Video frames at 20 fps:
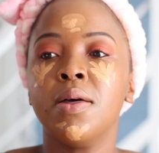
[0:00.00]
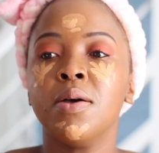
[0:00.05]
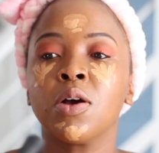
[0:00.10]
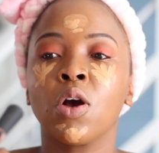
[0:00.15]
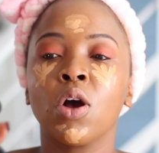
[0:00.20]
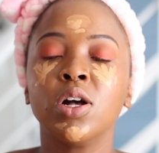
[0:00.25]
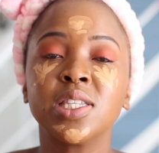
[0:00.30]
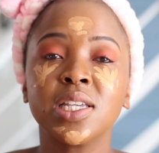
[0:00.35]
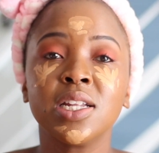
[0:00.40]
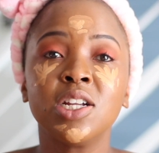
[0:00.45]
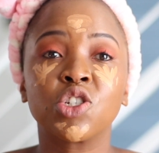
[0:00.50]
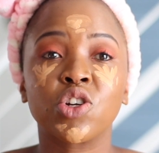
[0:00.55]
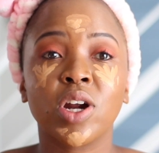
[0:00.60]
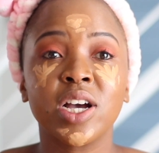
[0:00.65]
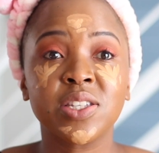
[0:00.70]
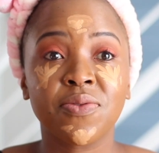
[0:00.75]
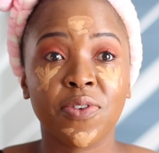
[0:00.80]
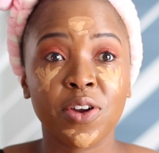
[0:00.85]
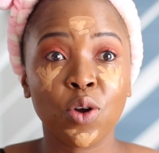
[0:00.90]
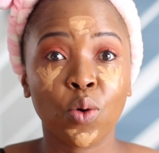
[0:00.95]
Concealer
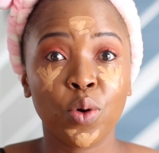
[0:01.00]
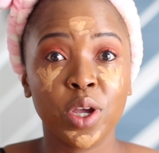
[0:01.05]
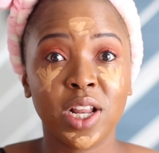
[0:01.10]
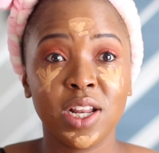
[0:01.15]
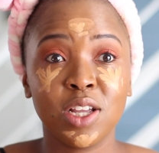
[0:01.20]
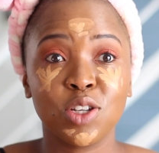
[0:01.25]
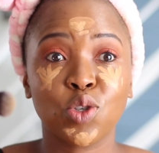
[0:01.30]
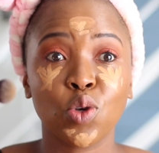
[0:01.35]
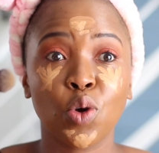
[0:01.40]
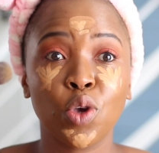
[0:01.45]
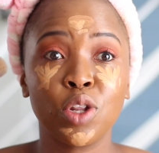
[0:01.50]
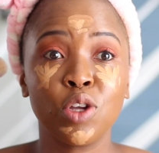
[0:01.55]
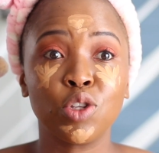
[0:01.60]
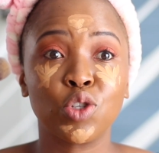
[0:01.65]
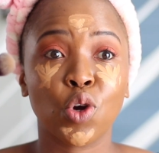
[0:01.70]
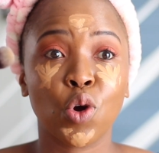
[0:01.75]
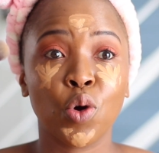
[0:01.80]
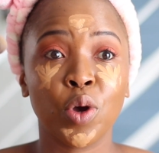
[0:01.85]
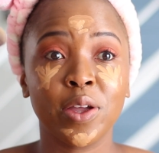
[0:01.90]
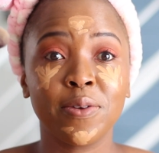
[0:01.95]
dries very quickly, so you need to
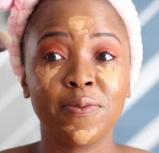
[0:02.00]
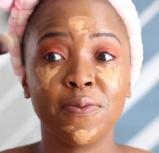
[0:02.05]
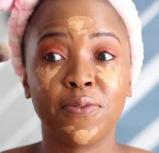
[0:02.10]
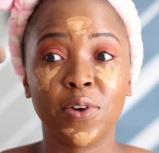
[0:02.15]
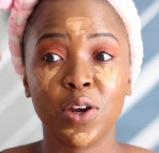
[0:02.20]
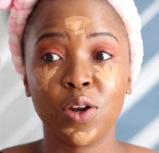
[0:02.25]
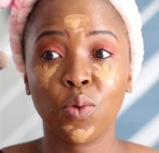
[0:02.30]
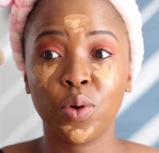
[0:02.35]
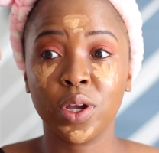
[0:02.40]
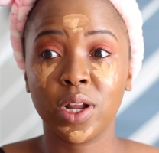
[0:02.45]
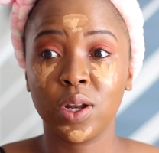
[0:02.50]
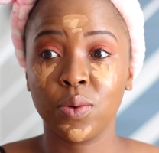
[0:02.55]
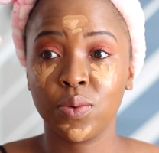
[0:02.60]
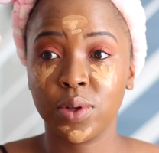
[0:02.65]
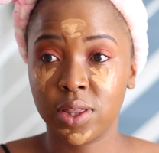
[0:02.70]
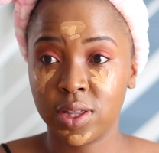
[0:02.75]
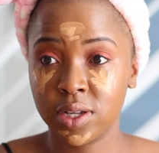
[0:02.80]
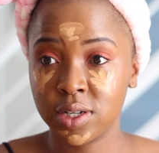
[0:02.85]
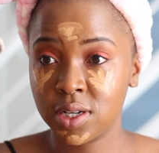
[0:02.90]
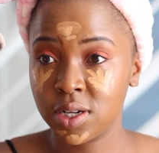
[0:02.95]
go in very quickly
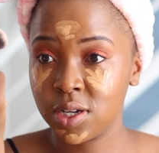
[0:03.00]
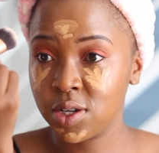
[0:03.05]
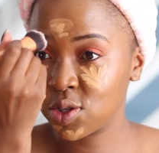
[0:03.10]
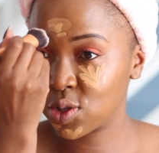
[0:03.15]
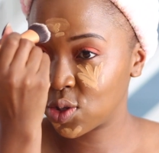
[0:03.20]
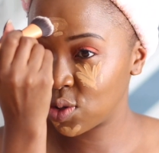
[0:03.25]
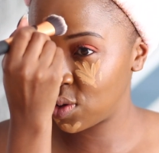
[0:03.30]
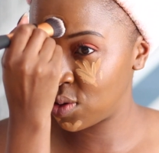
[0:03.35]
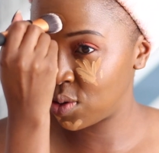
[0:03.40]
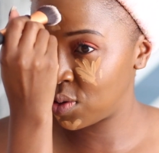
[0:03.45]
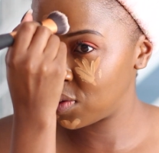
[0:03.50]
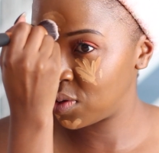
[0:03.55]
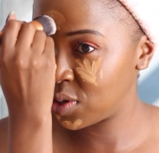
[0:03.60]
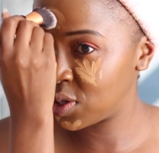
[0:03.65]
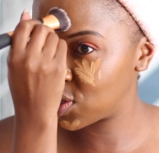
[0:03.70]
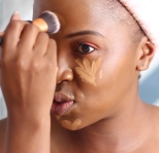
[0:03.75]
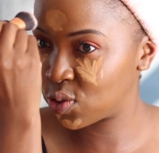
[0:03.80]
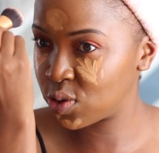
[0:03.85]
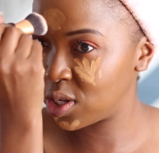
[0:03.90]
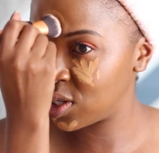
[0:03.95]
with it. So as
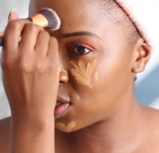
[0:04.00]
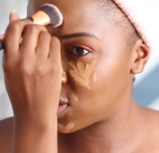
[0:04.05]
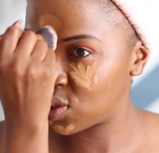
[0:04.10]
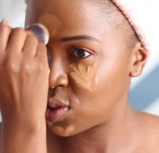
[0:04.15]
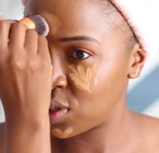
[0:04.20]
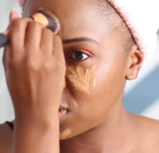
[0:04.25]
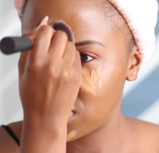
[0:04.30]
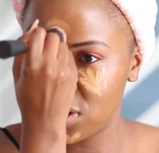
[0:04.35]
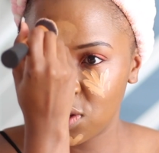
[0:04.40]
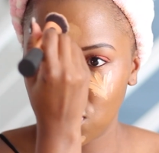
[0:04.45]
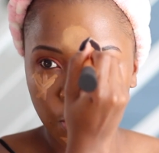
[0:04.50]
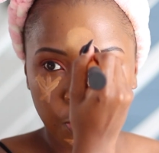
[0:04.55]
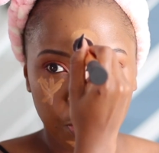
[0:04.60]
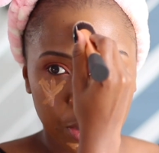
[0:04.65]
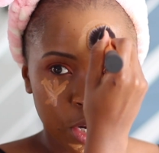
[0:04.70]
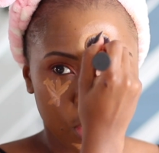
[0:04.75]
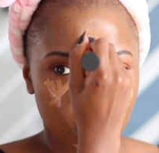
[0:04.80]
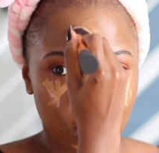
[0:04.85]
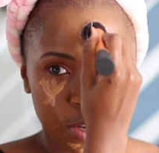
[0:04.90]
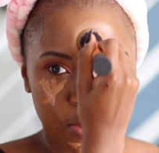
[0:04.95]
soon as you put
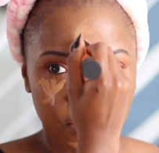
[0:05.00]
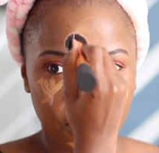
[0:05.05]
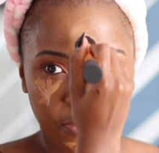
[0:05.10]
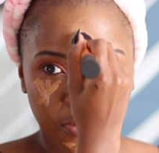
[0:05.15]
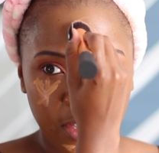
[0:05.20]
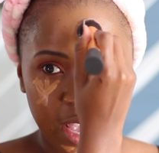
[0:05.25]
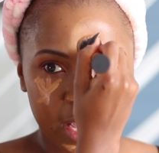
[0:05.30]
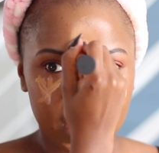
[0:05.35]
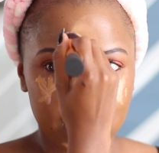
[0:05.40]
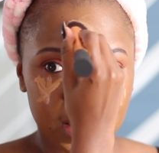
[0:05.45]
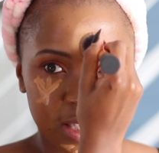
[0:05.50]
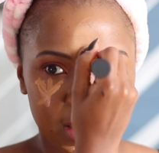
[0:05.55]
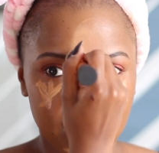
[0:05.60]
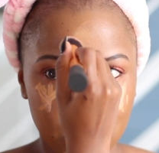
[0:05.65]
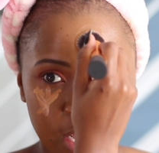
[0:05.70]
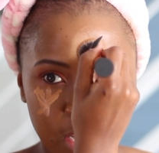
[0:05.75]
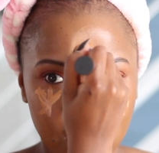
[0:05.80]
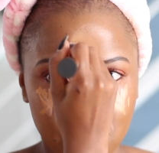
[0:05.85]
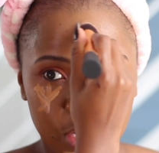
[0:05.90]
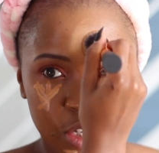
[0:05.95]
it on your face,
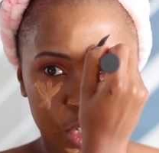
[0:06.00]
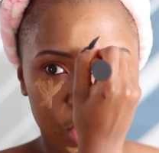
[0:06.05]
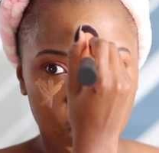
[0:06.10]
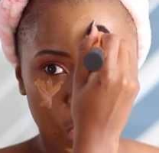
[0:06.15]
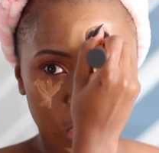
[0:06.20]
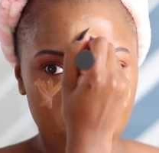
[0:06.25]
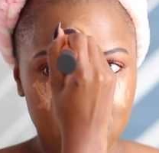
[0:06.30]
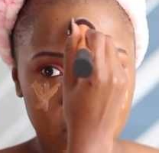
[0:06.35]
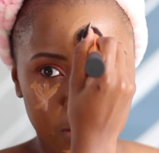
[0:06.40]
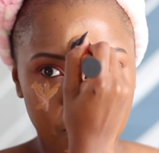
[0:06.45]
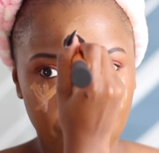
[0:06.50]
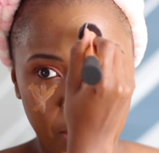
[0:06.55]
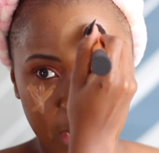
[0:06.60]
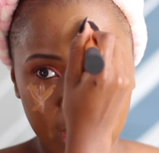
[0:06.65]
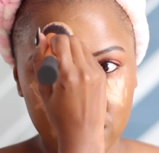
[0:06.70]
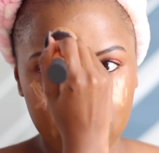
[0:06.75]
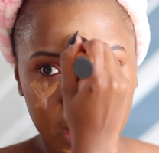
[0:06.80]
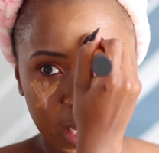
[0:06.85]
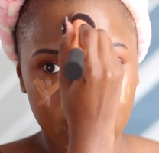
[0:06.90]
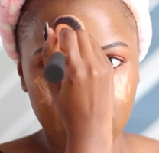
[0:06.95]
you start
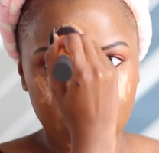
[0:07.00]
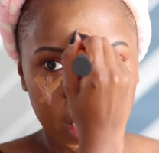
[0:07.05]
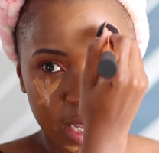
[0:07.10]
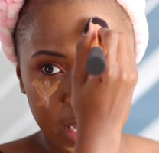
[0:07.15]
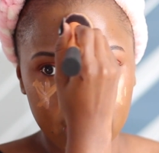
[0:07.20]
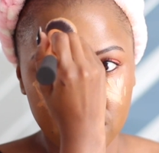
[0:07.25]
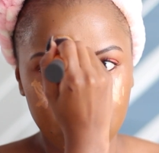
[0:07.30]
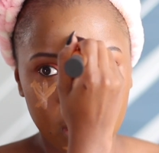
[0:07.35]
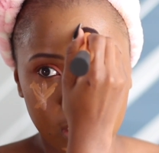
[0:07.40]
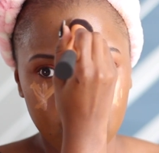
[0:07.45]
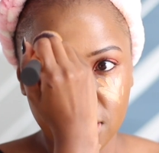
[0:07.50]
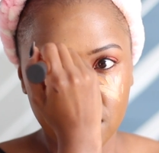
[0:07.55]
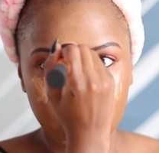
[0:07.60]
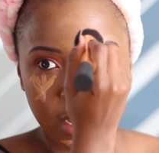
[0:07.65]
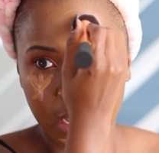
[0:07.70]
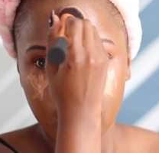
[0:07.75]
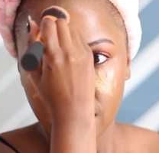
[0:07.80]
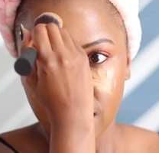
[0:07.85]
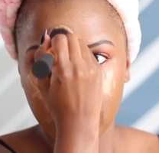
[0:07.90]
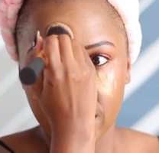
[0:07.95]
blending it in.
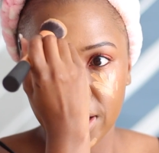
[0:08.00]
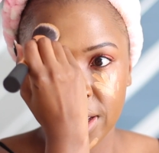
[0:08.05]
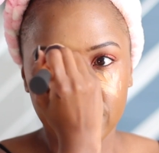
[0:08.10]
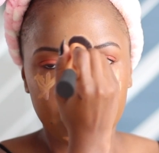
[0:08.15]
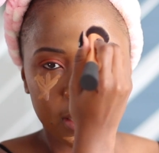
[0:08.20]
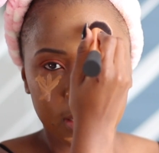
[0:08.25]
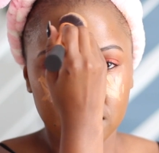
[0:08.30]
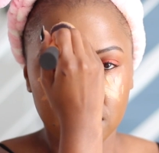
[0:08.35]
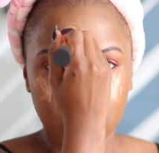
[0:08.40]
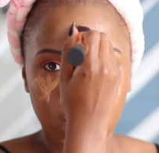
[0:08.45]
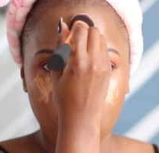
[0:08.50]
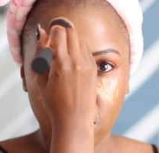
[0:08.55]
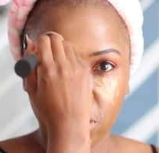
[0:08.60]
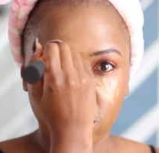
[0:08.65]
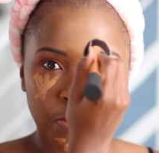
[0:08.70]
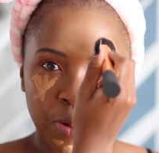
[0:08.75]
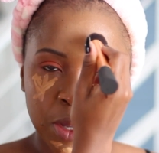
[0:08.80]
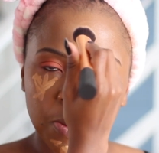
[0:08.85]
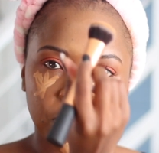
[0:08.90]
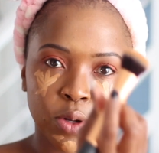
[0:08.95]
And a lot of
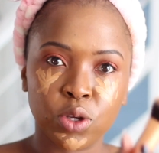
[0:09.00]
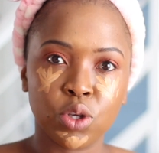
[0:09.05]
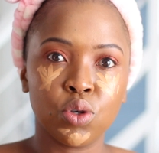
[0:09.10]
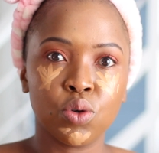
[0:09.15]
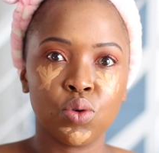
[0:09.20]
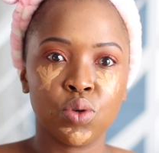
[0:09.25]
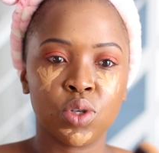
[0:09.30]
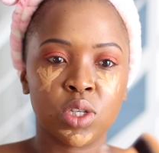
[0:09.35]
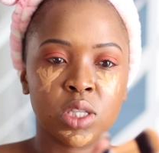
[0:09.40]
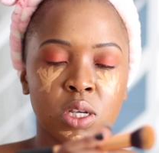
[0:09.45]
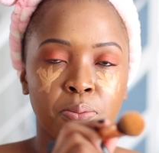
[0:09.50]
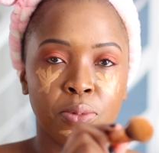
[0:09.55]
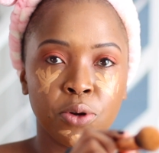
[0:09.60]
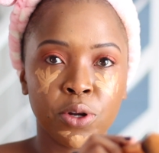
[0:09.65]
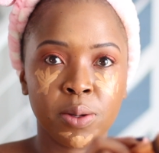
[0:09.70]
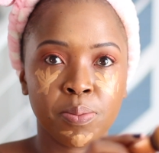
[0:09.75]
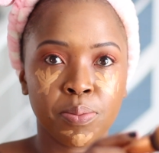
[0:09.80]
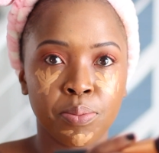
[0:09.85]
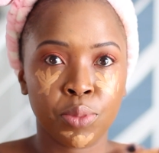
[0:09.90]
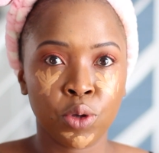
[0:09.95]
people use the
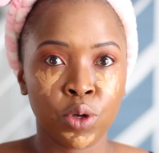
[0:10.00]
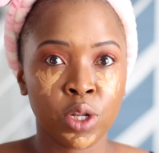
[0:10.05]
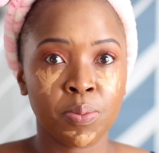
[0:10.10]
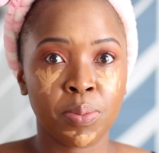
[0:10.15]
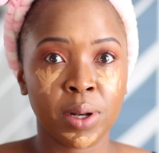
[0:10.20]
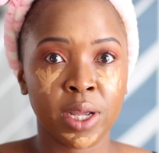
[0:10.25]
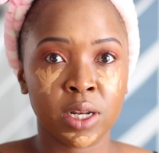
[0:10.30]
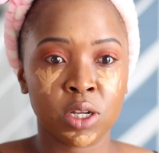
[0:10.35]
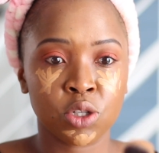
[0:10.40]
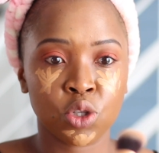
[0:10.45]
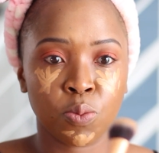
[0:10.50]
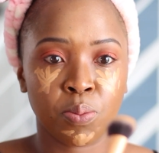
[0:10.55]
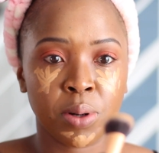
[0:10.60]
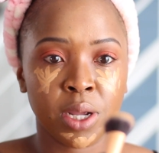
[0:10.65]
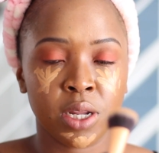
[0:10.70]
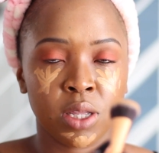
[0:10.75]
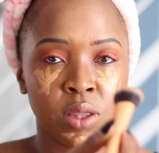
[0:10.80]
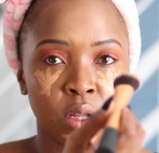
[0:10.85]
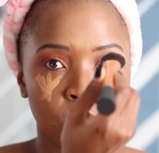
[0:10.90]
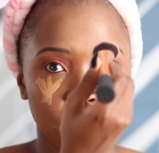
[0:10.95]
beauty blender to blend
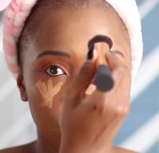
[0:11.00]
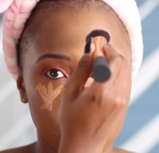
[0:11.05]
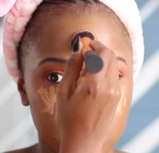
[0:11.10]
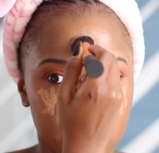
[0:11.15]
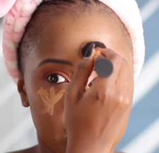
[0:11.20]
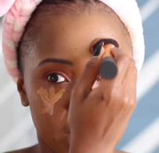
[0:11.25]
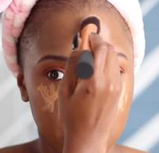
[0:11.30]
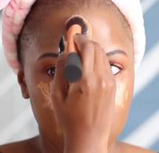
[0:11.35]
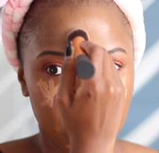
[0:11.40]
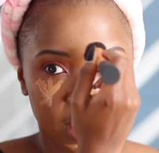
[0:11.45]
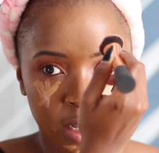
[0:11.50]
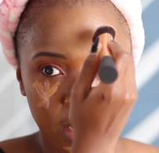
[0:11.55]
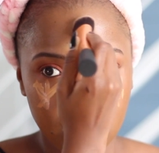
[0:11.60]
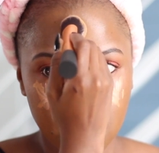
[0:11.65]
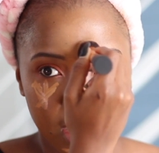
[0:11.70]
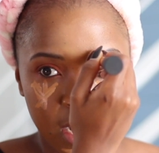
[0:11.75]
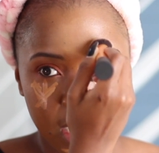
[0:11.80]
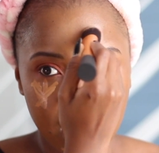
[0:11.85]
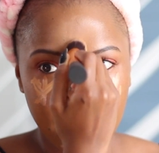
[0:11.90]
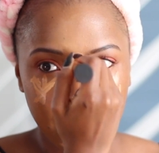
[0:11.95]
in the concealer.
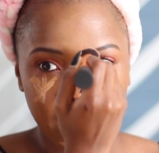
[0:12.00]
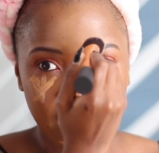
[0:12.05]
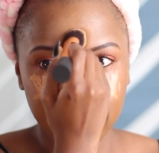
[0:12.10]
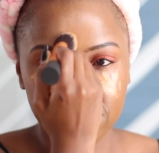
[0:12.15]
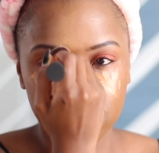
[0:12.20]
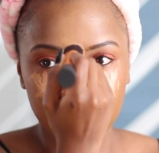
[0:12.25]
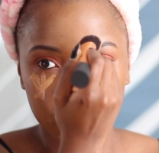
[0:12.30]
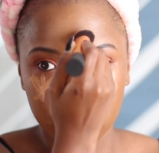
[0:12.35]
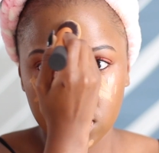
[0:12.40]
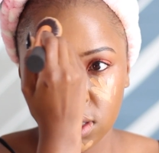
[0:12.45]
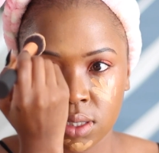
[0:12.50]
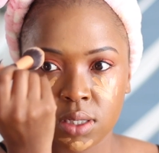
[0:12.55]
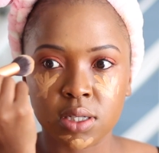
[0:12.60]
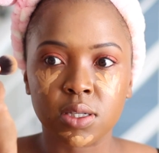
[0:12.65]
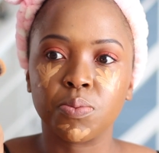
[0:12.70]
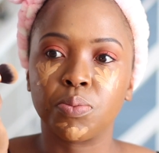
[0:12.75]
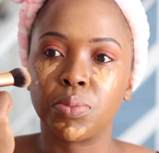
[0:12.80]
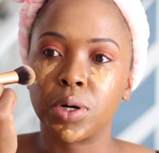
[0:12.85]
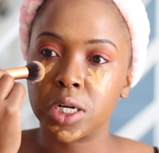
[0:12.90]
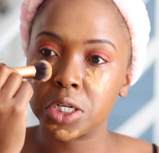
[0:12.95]
I love using
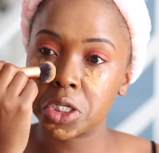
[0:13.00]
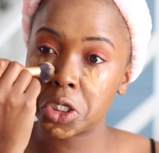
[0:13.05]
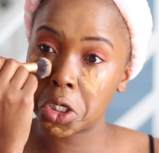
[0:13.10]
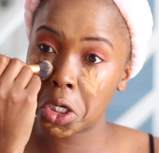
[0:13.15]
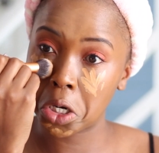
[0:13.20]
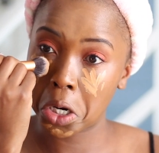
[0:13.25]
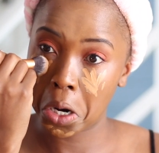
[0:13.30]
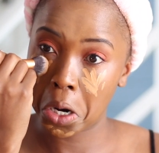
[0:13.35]
this brush.